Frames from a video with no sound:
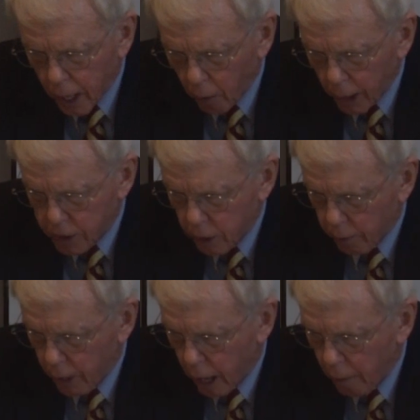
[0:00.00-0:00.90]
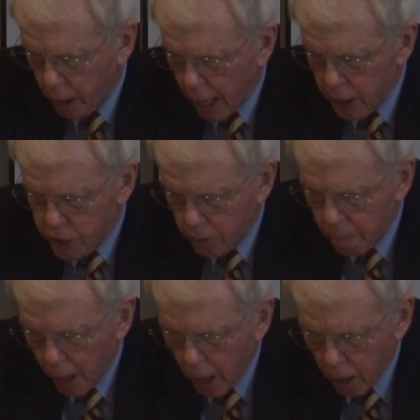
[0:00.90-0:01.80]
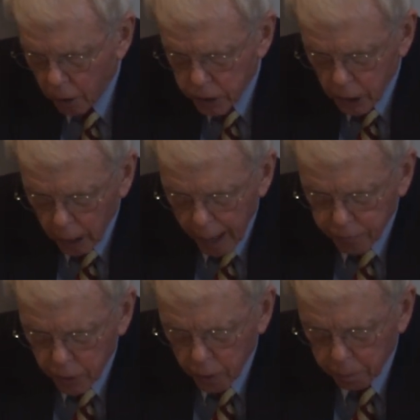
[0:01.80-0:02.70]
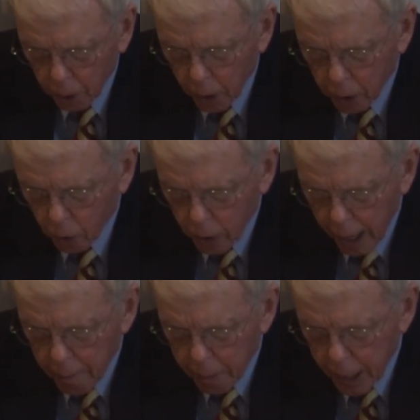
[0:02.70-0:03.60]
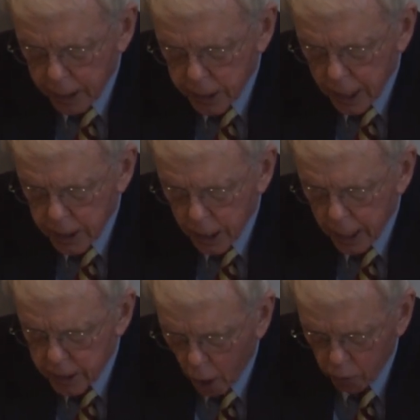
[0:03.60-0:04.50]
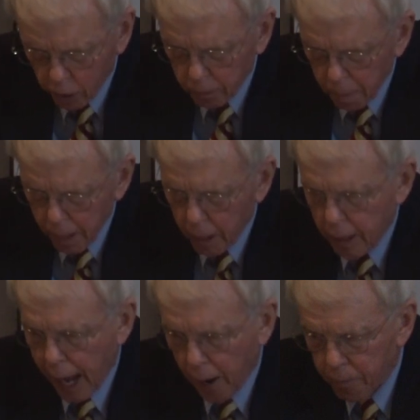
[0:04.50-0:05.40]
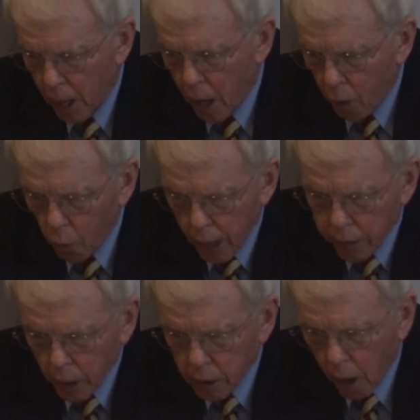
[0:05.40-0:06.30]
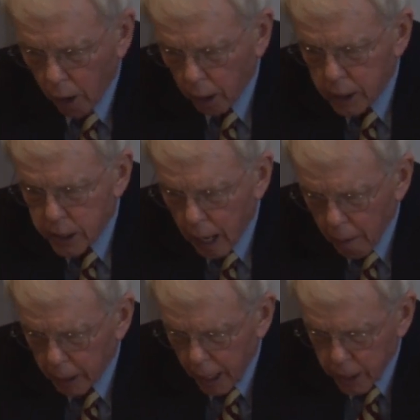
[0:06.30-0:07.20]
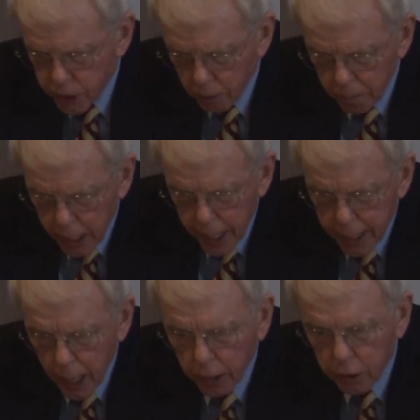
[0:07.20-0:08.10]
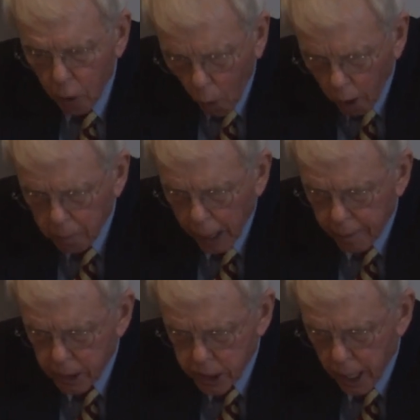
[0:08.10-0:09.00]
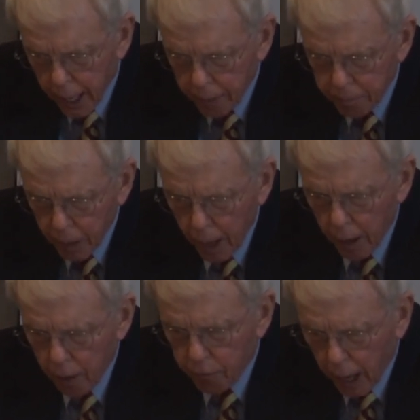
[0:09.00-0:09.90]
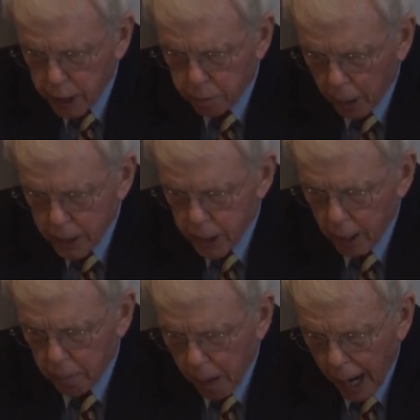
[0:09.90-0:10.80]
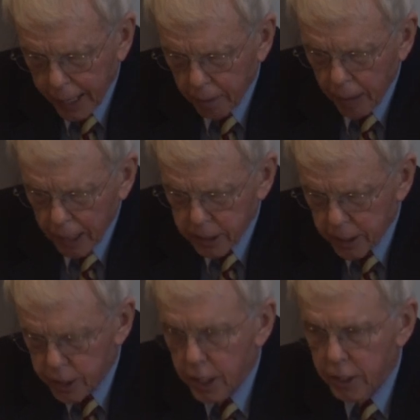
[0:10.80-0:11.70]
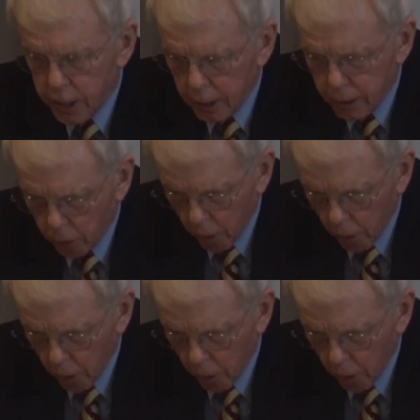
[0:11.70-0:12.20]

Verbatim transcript: hearings on the nomination until after the political campaign season is over. Now, with Garland's nomination being ignored by the Senate, Vice President Biden has insisted that